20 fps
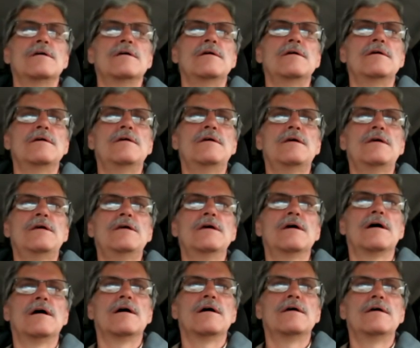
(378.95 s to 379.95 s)
He
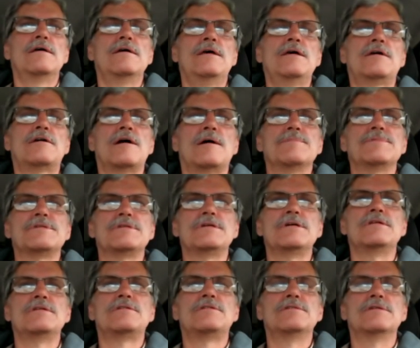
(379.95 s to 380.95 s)
uh, he comes
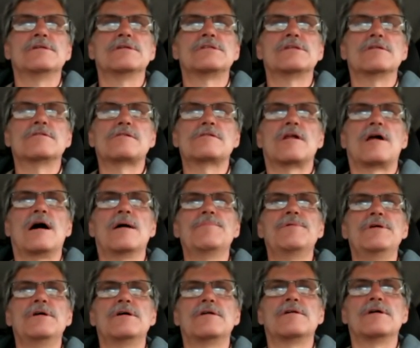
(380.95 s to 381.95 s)
into this little
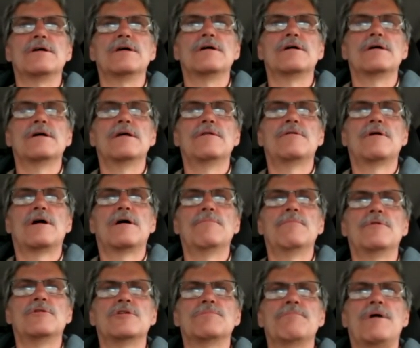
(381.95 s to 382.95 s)
lobby area, and um,
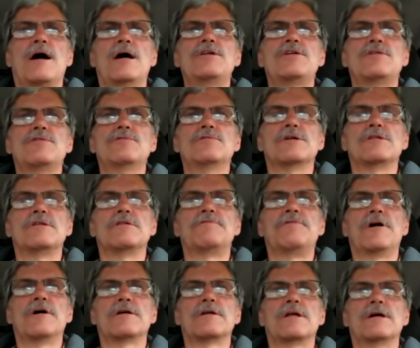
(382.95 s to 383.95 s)
remind you that the
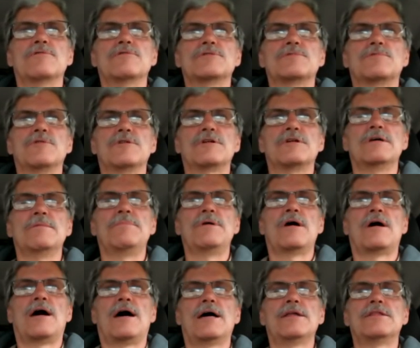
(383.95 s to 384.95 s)
fellow that was working
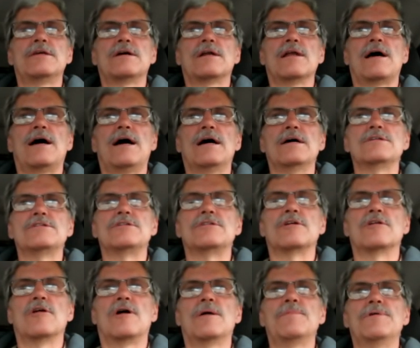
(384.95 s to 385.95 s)
behind the glass in
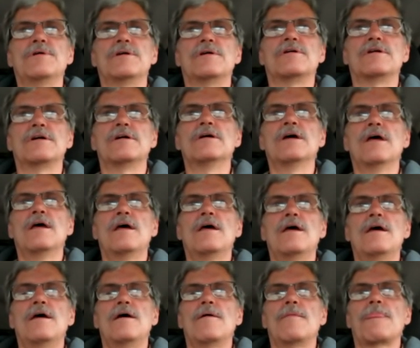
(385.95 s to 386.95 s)
the lobby area,
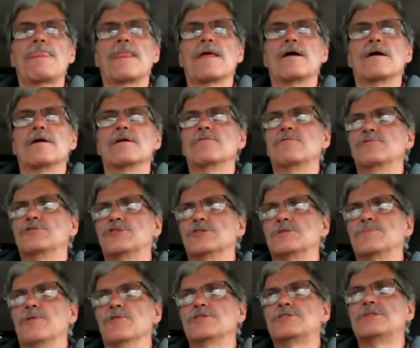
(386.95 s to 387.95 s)
uh, which was
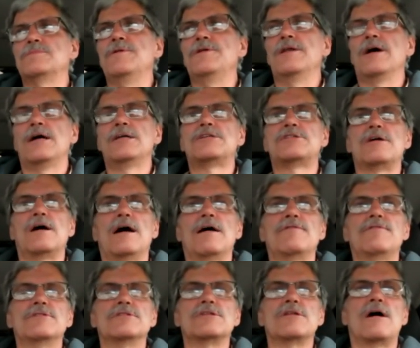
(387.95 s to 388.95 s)
supposed to be night
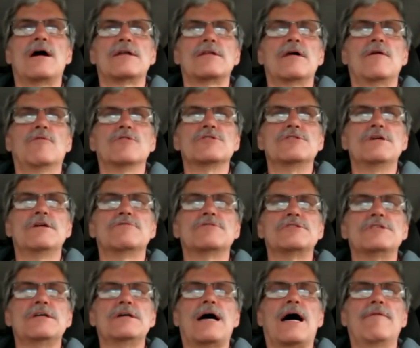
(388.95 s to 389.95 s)
staff, is not. It was never
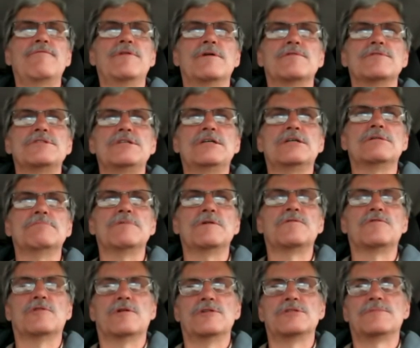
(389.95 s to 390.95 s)
seen. I've never seen him
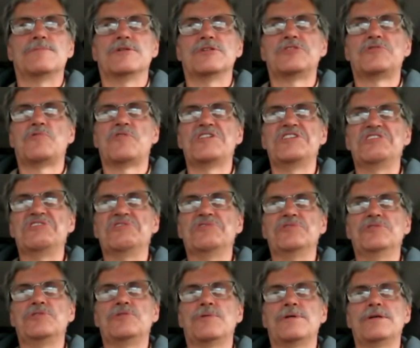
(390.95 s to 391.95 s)
before. He's about
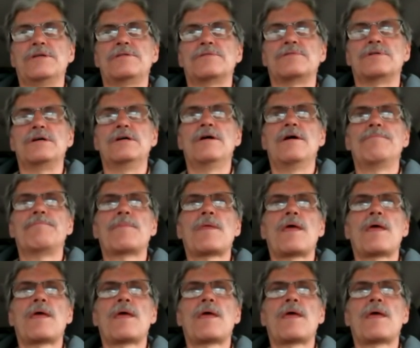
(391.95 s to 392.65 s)
22, 23.